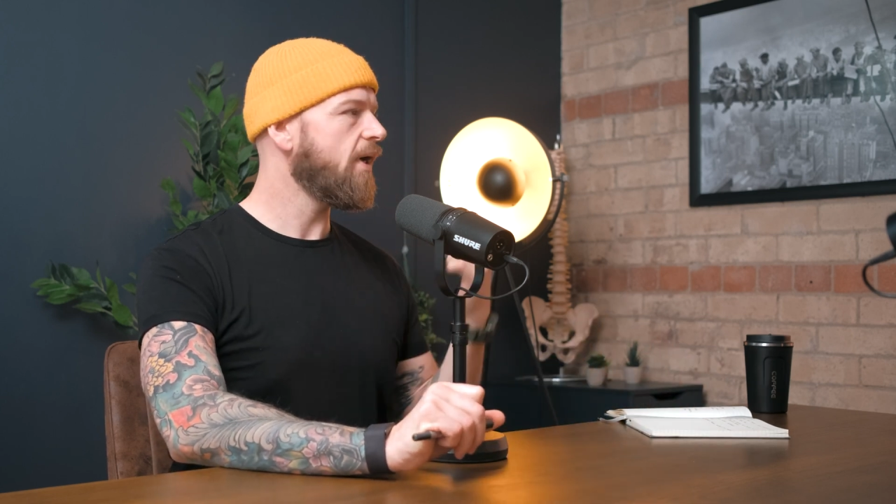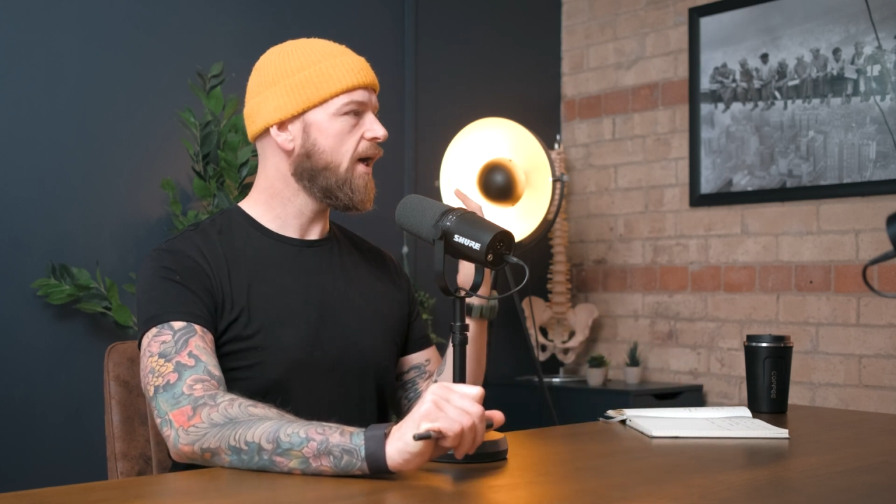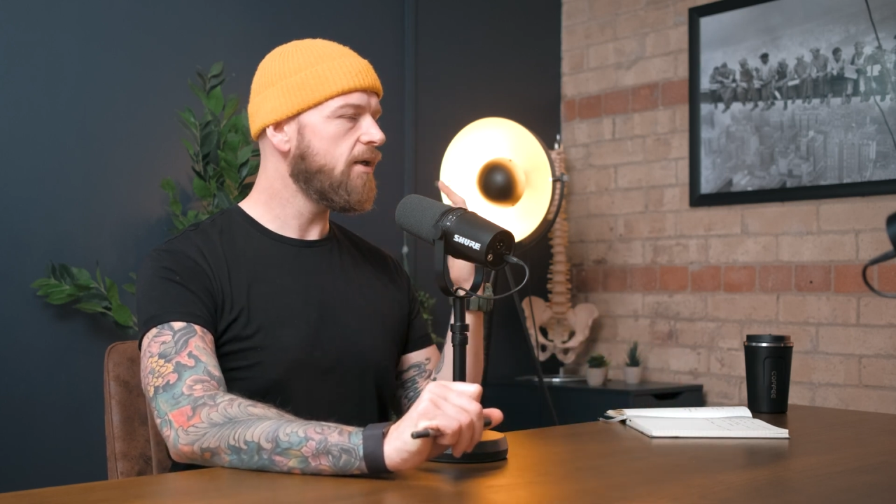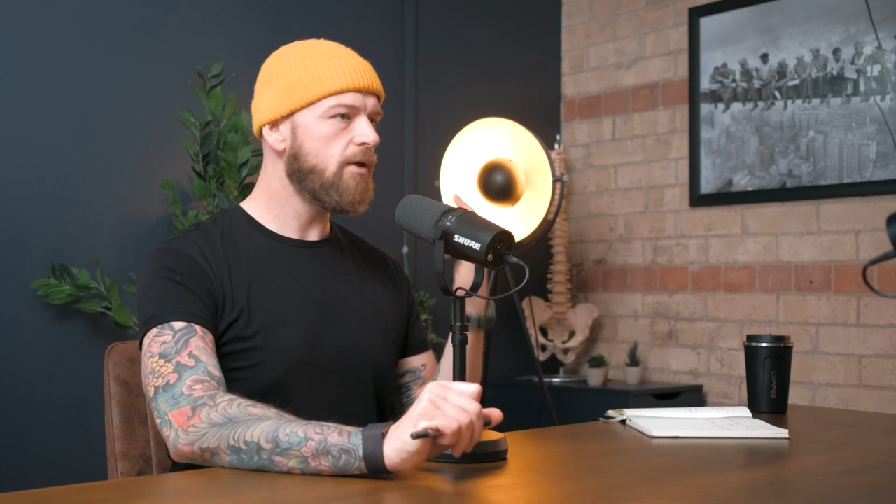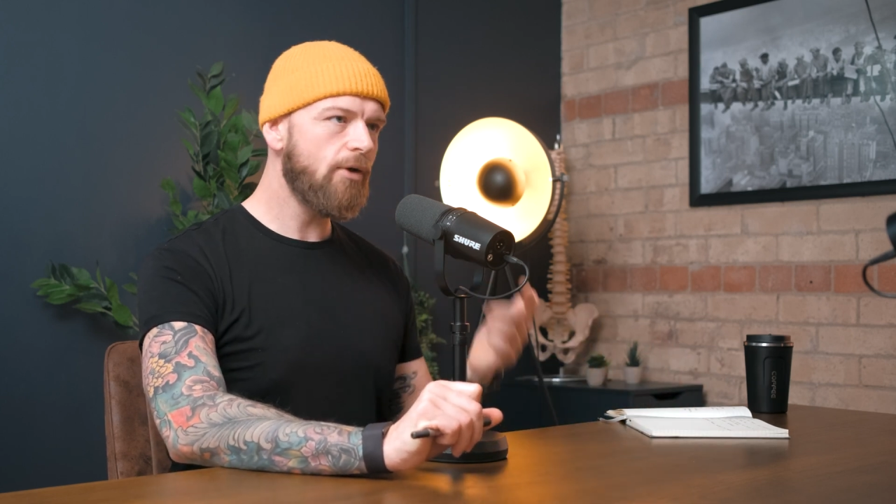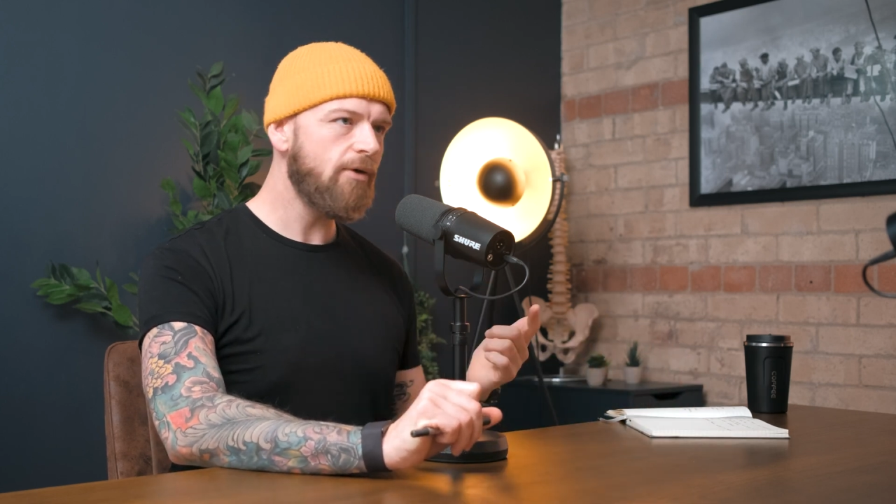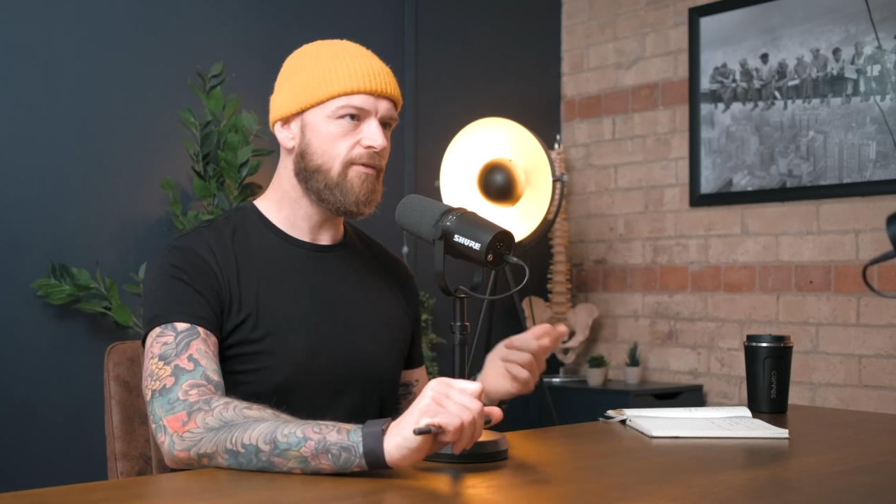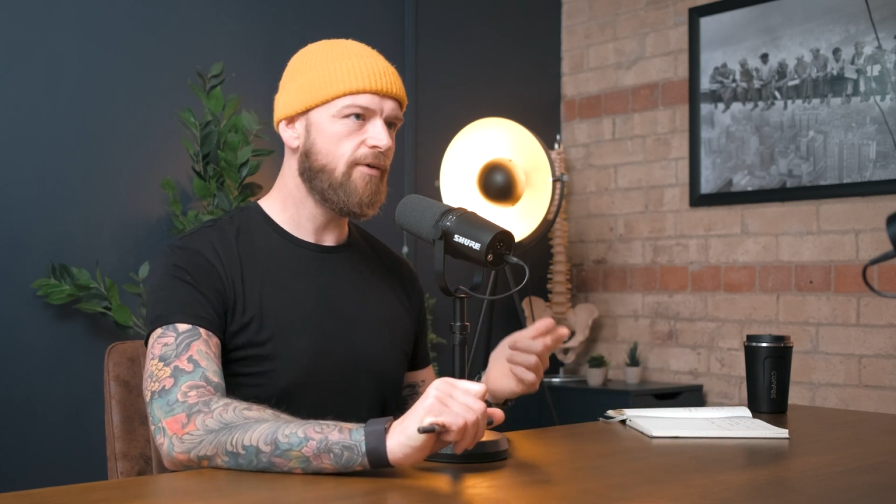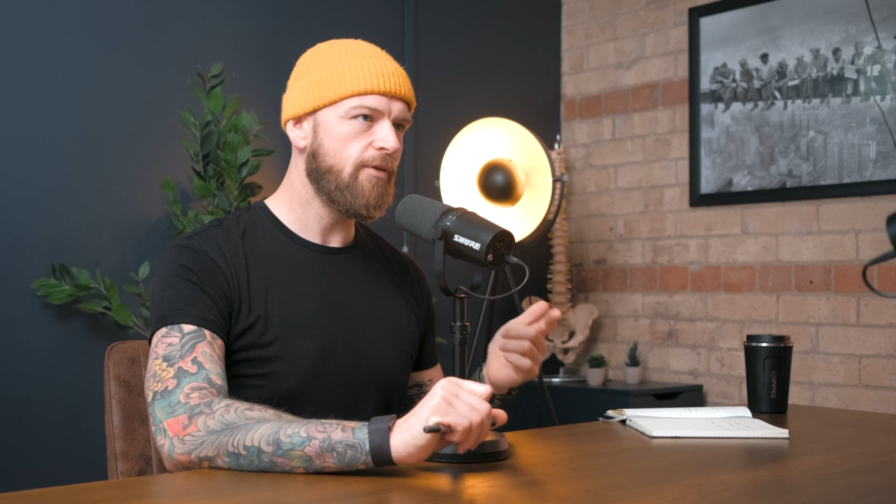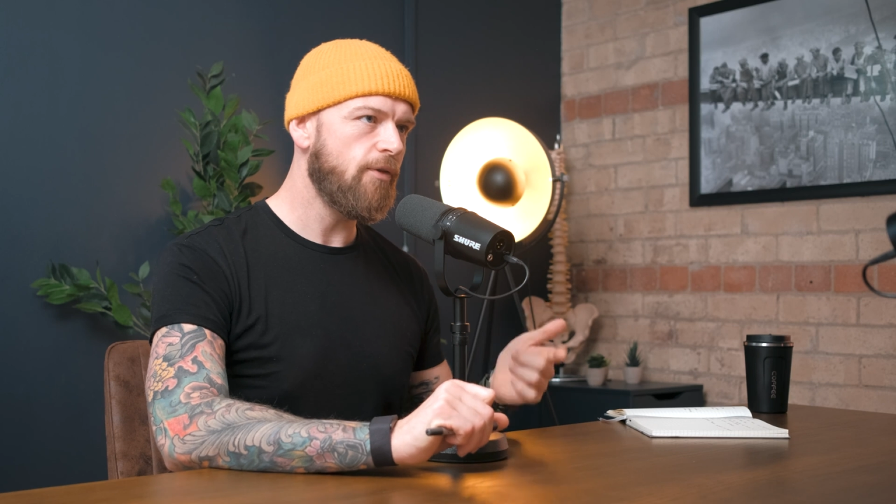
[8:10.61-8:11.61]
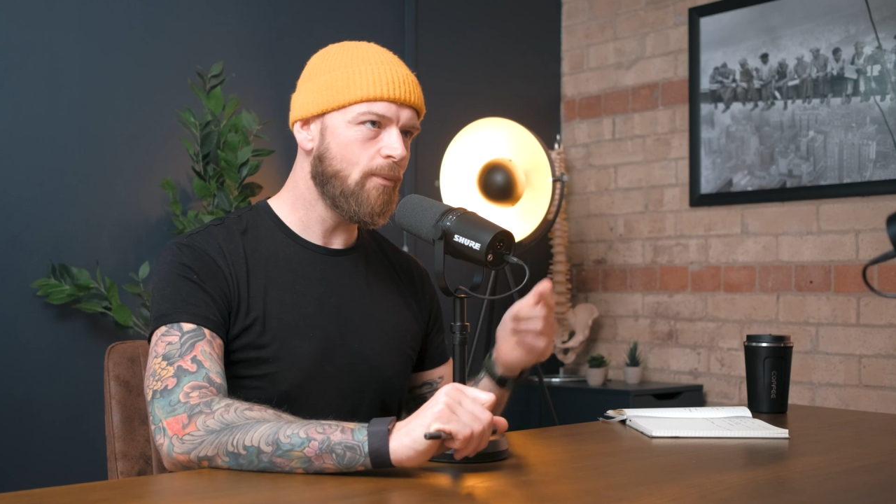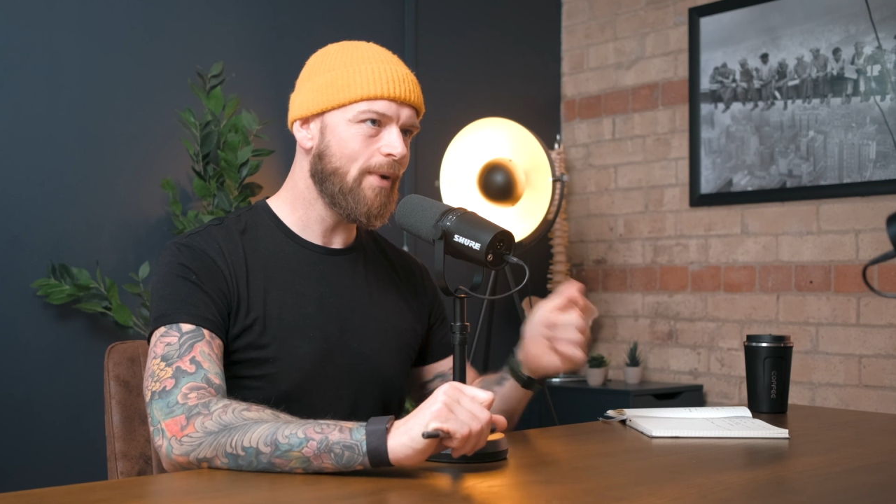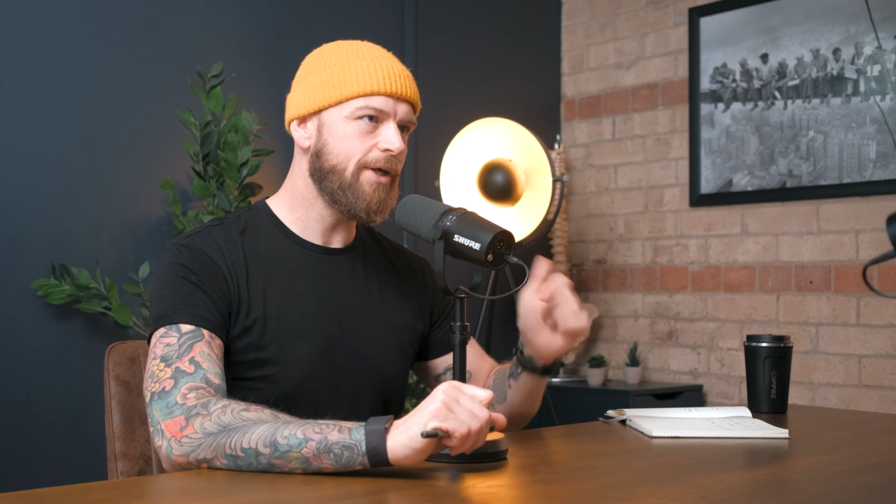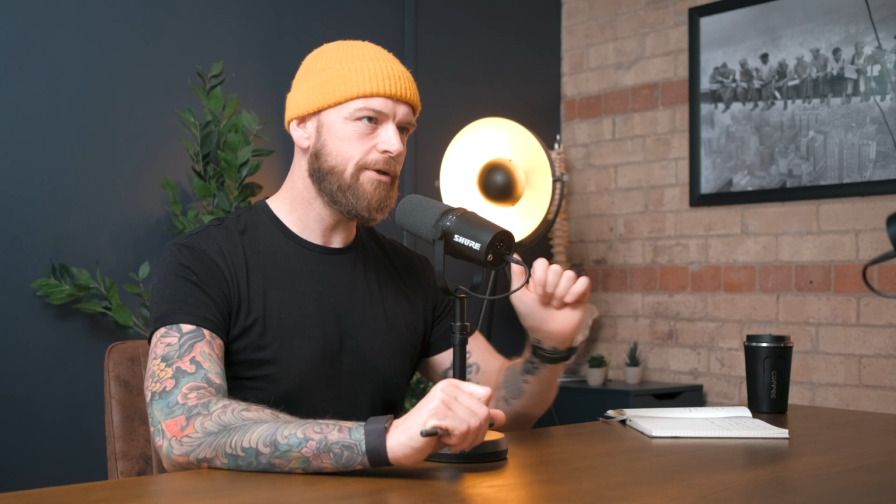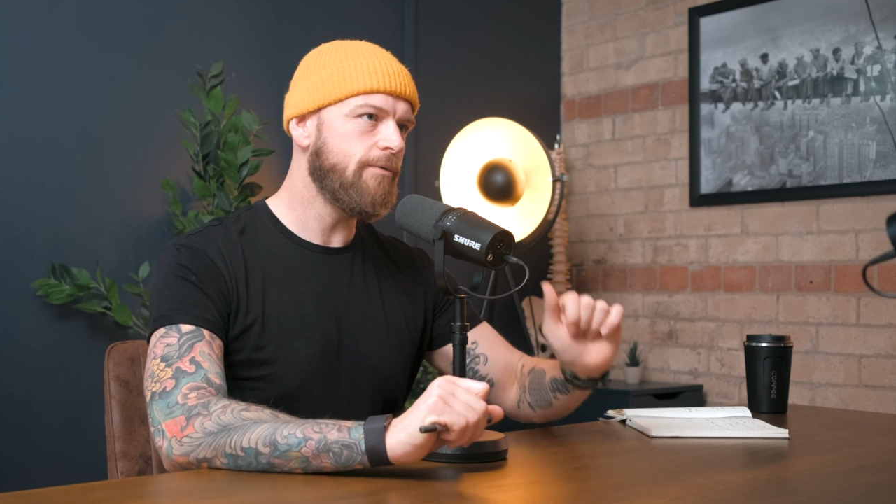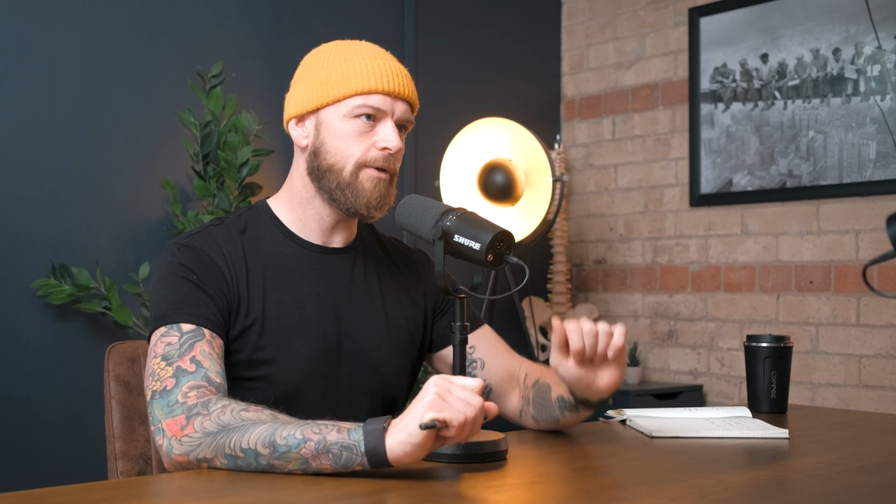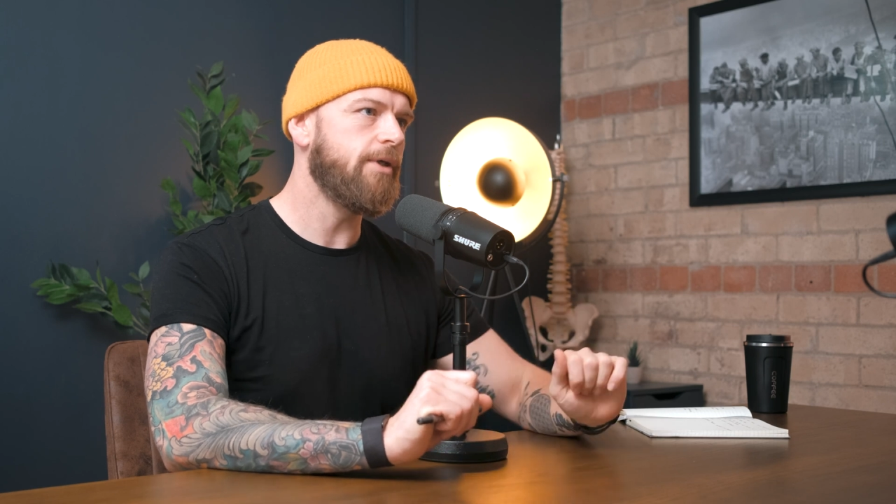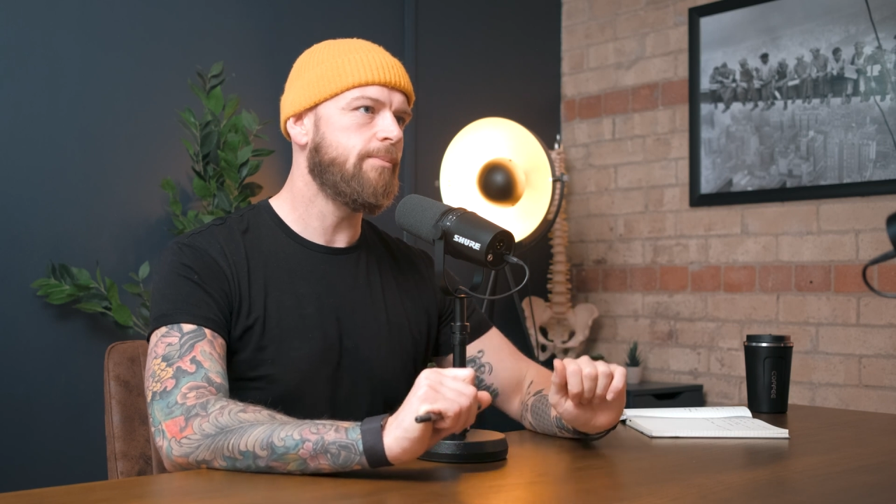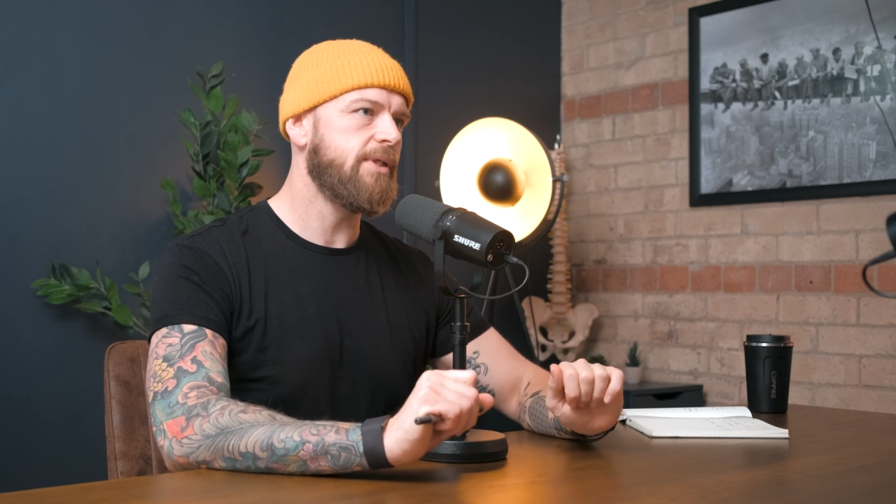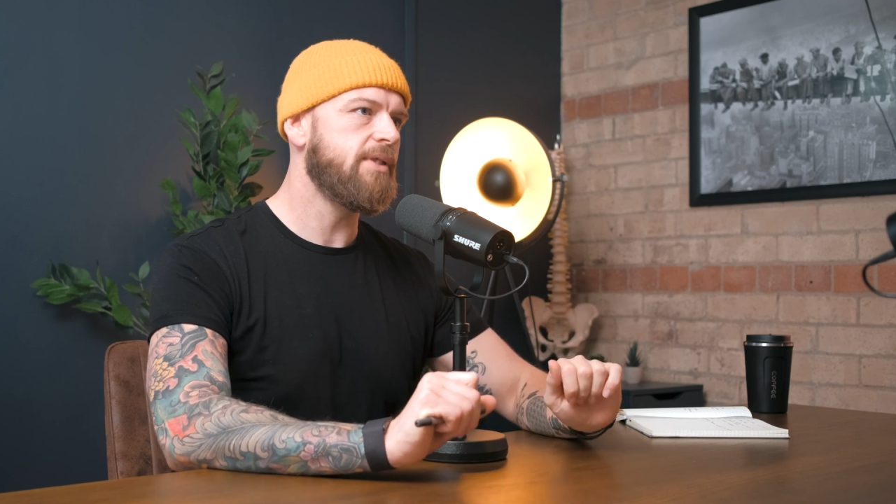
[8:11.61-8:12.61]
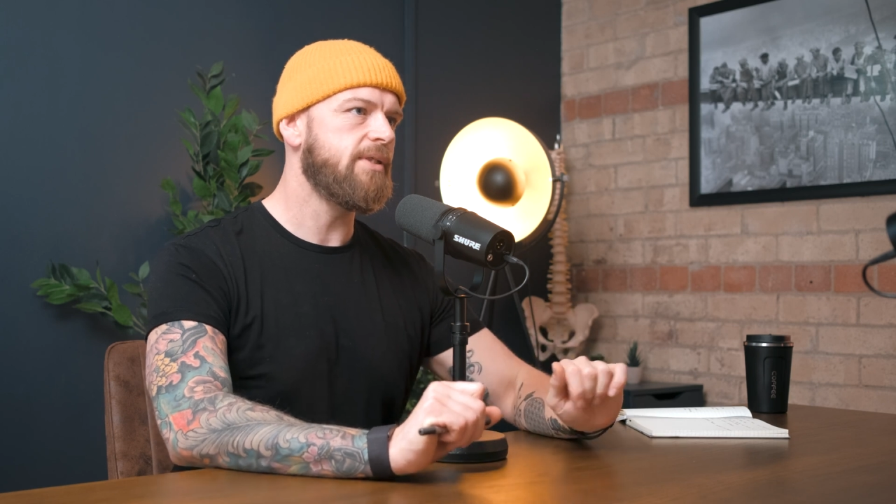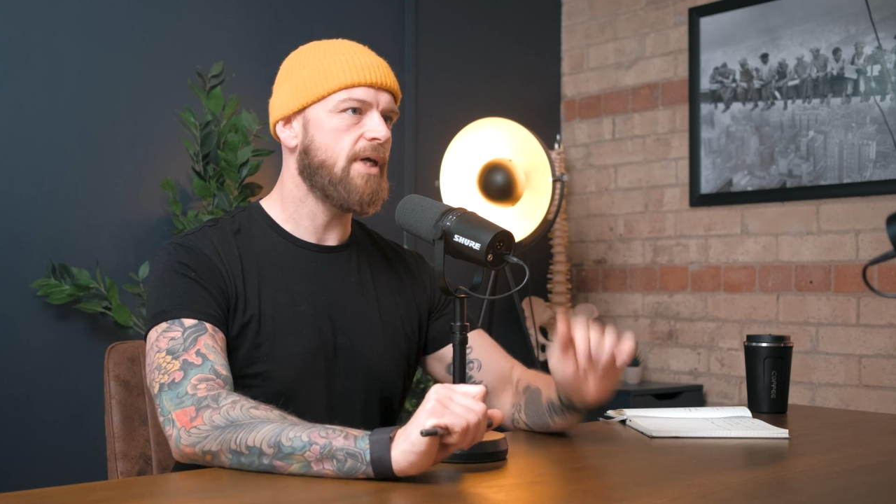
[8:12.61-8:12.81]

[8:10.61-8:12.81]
I love the way you run your business.